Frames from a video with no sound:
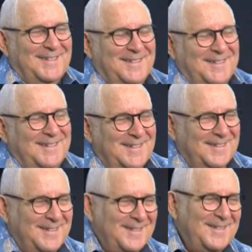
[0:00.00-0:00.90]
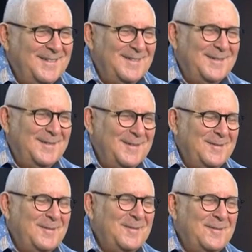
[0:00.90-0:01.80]

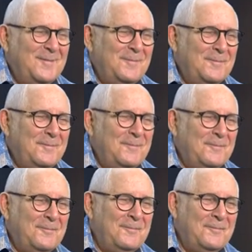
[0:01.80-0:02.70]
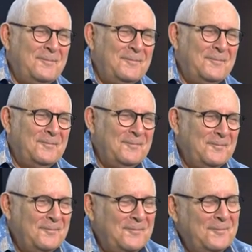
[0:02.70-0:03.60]
This person isn't speaking.